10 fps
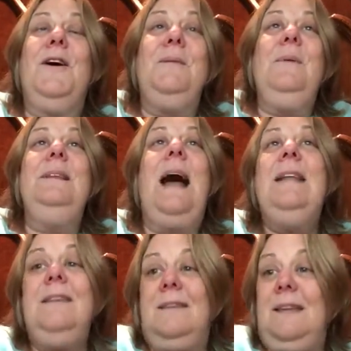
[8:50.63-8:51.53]
there could be
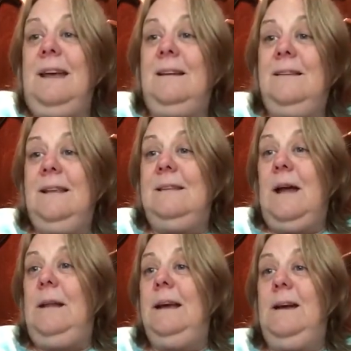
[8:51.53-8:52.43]
lots of things that
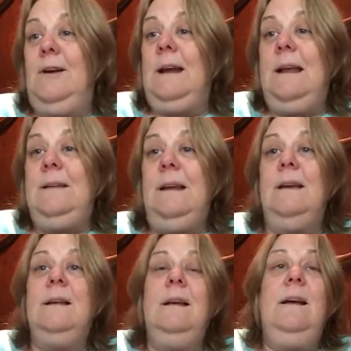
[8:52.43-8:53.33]
sound like a good
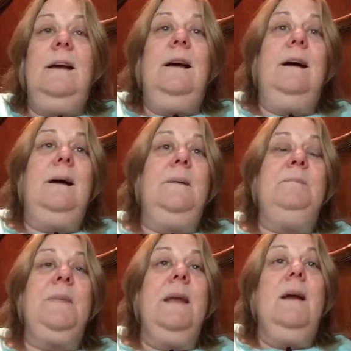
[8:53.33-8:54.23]
idea.
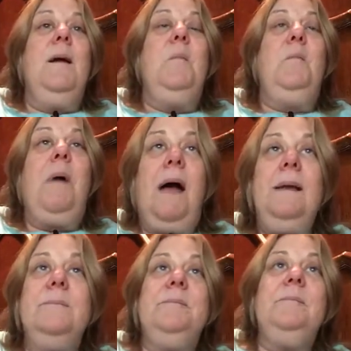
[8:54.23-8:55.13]
Um,
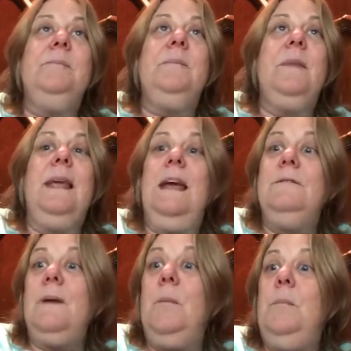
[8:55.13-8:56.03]
but
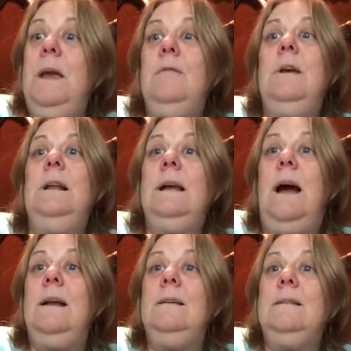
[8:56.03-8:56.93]
if I'm being really
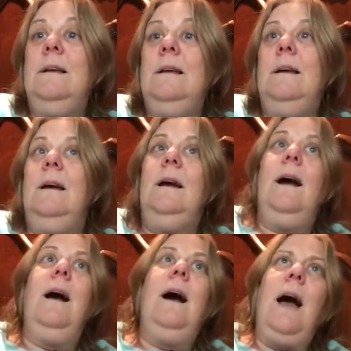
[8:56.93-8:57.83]
honest,
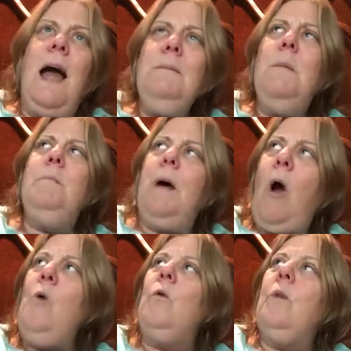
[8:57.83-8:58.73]
I'm
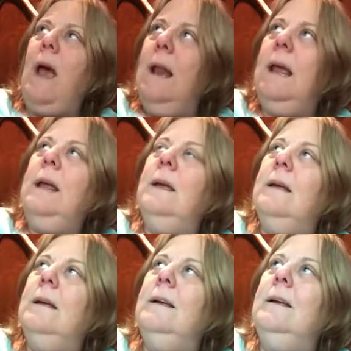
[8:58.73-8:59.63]
about ready
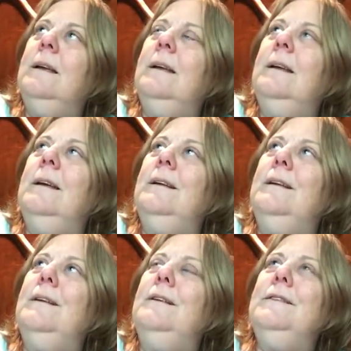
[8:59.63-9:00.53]

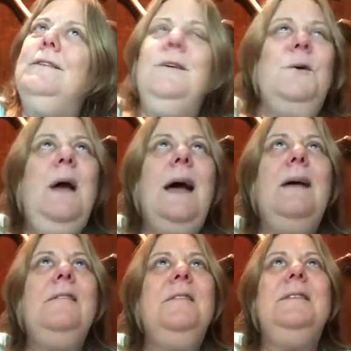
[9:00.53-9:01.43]
to
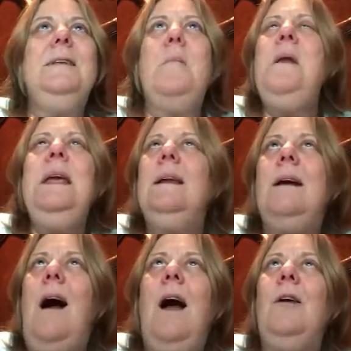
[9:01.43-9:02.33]
have somebody
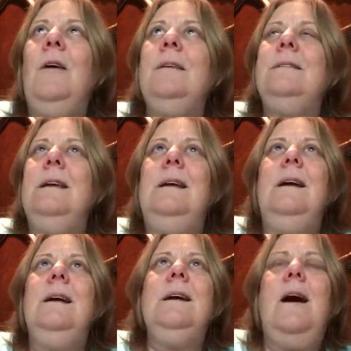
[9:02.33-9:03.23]
in Congress
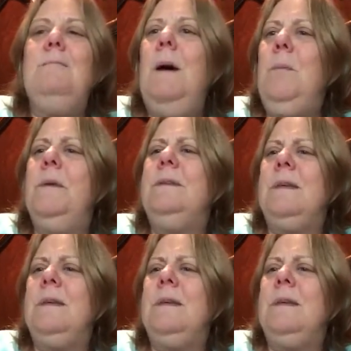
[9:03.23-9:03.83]
come up with